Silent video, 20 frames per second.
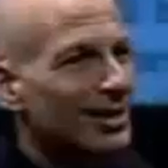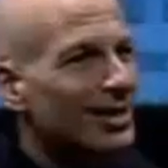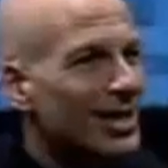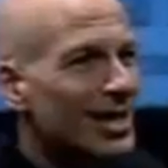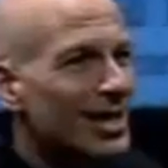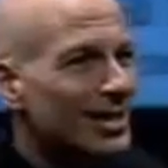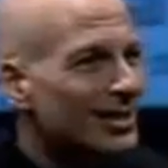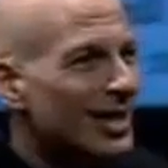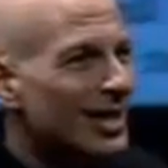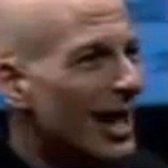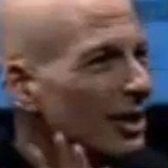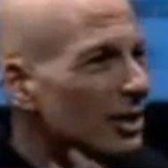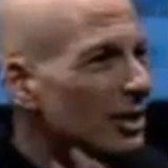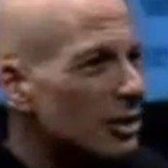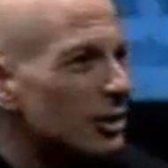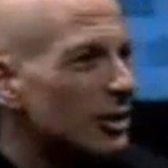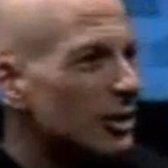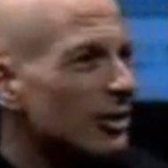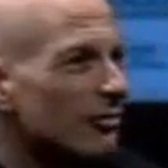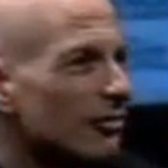This, I
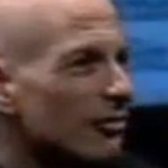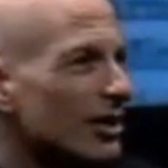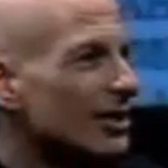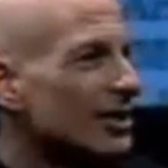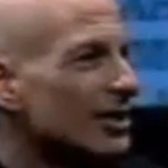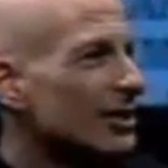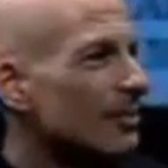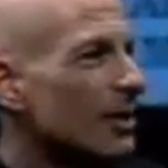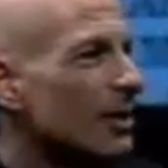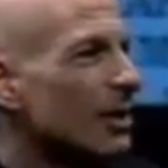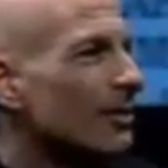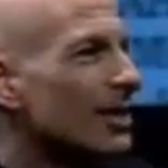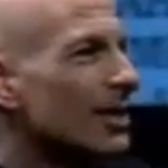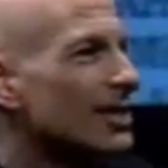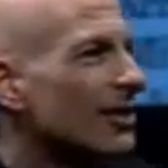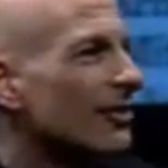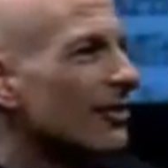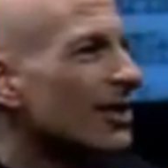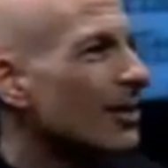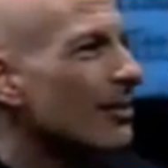couldn't have written this better
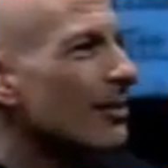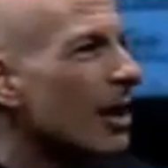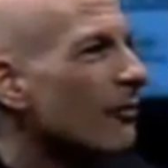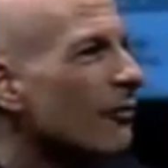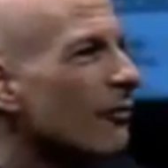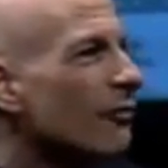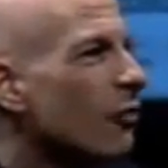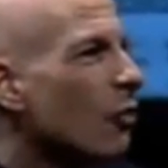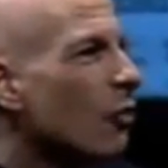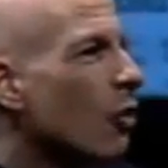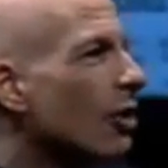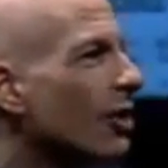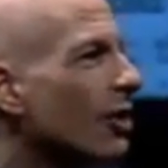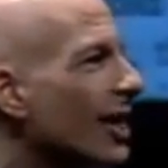myself. It came out 4